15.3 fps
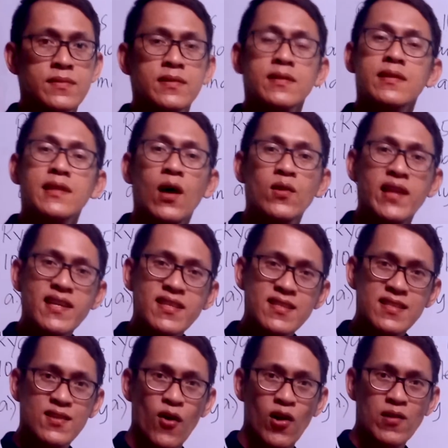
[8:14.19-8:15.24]
Now let's
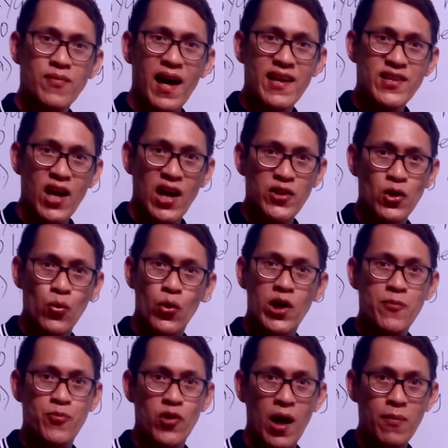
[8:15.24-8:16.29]
solve another
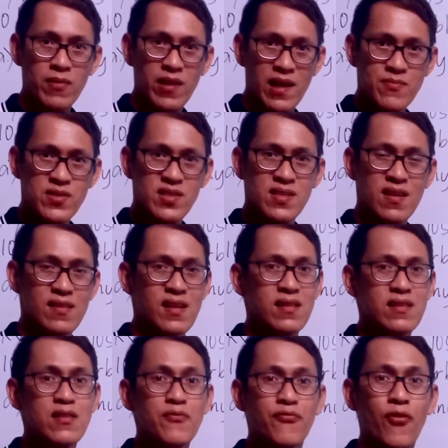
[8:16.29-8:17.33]
word problems that
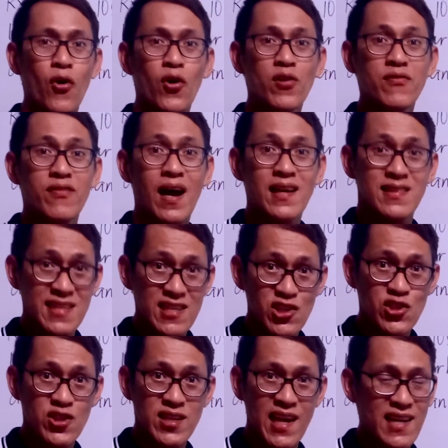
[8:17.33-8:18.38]
involve
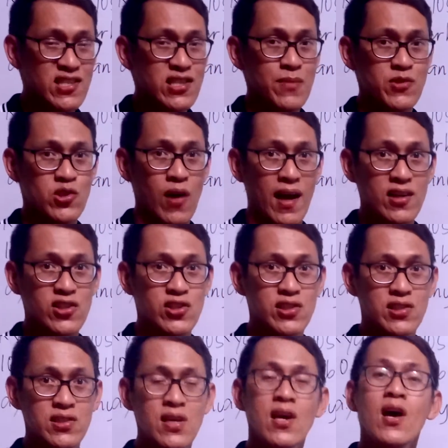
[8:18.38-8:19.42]
addition and
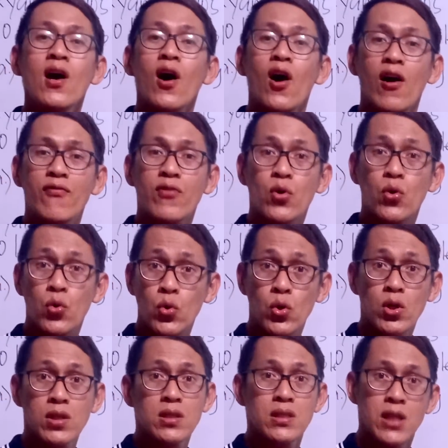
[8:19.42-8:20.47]
subtraction of
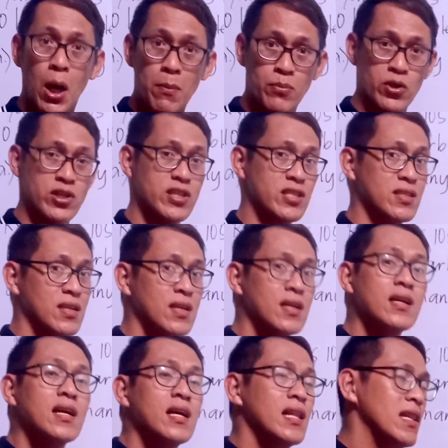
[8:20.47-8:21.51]
whole numbers.
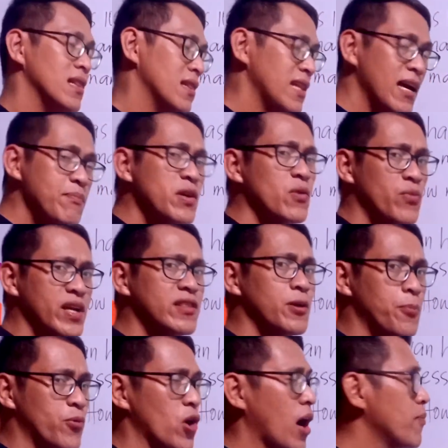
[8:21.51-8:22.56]
Let me read the
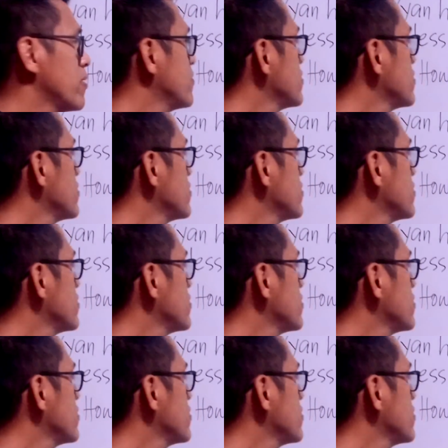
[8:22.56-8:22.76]
problem